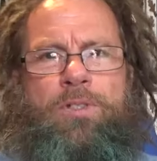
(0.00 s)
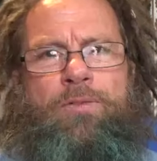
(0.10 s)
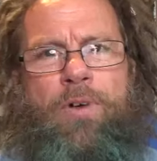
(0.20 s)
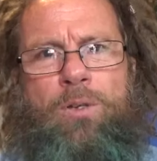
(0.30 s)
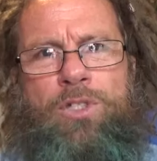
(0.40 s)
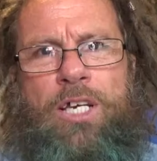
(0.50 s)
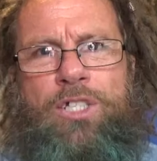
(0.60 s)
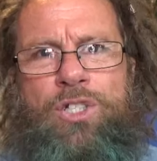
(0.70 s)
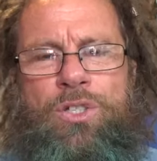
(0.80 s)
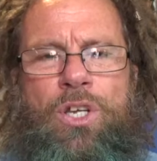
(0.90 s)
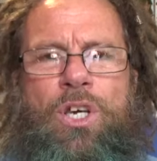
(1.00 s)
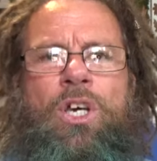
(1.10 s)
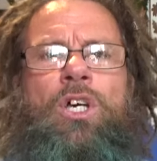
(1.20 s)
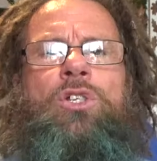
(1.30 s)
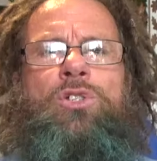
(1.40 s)
devotion
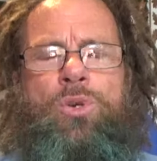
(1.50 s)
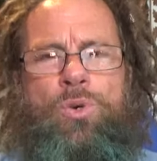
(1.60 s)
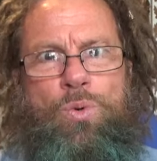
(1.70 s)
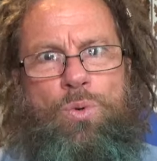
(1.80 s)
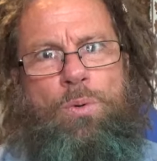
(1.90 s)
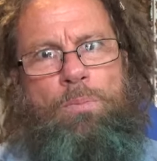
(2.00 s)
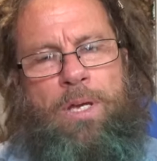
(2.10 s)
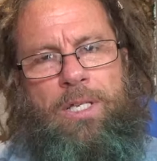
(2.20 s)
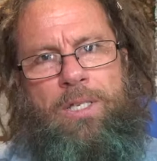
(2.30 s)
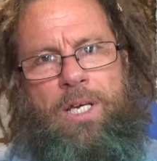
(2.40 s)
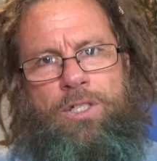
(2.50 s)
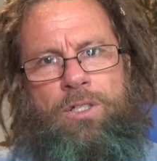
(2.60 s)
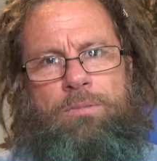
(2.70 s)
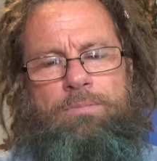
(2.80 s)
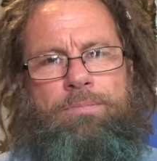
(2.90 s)
to meditation.